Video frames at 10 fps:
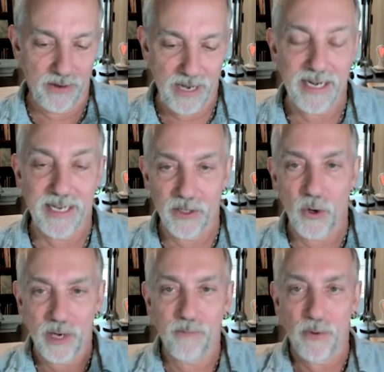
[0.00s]
and again,
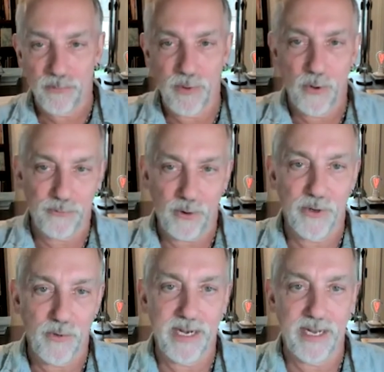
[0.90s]
going both from the
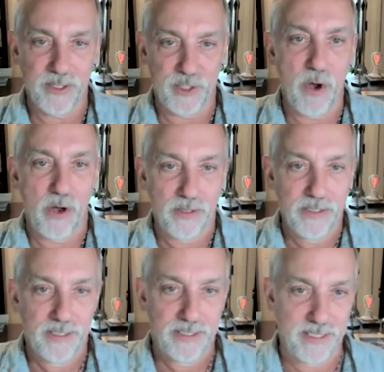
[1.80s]
great and the small,
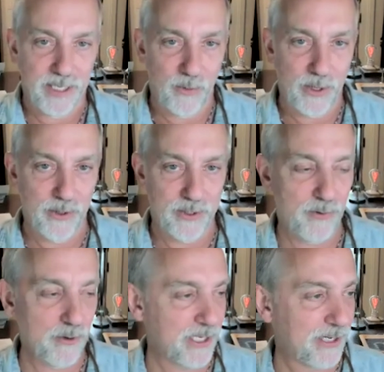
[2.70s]
you know, whether it's
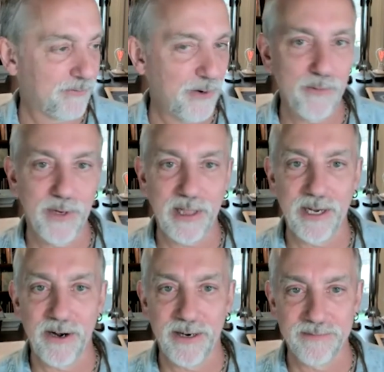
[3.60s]
folks like Fred
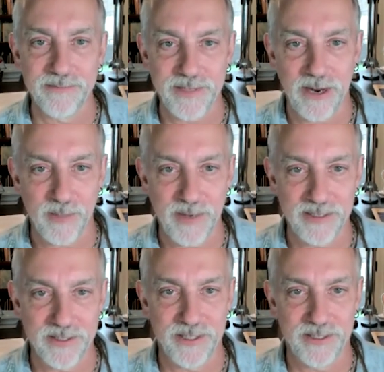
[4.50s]
McLaren talking about
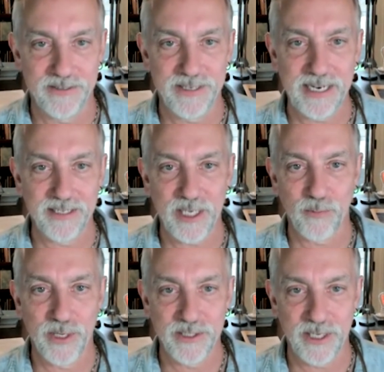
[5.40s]
his taking
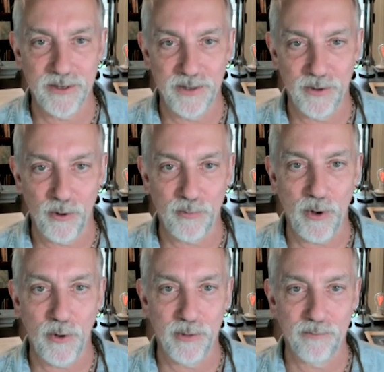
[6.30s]
submarines under the North
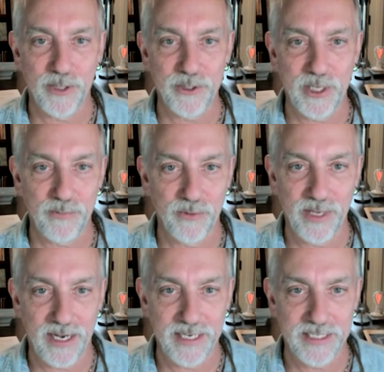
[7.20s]
Pole and punching up through the
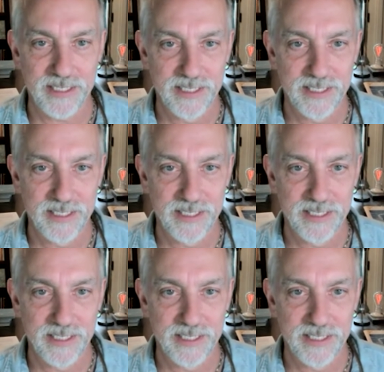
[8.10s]
ice.